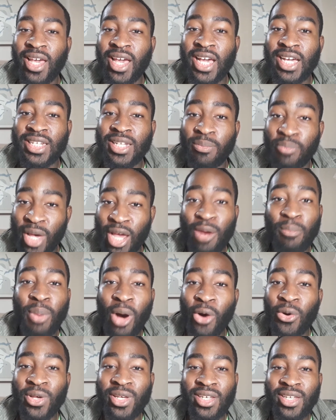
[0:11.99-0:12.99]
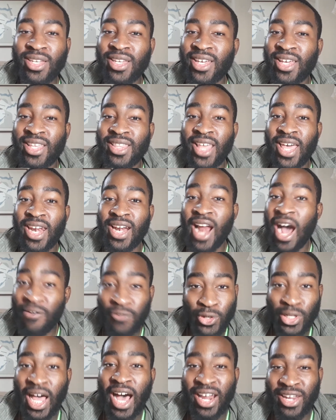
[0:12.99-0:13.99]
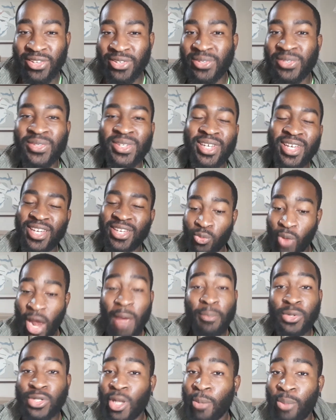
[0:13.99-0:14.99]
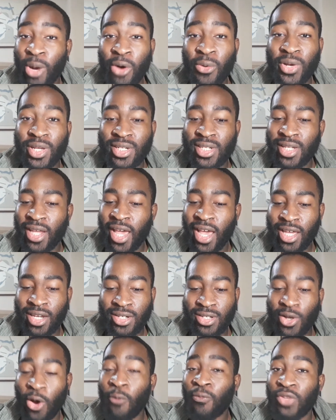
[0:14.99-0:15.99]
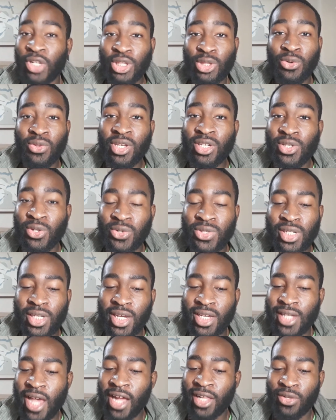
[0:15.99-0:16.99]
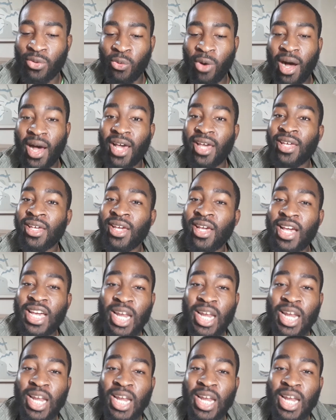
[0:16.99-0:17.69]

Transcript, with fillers: is a better poet than an awful lot of you rappers are poets, and hopefully through this you'll see exactly why.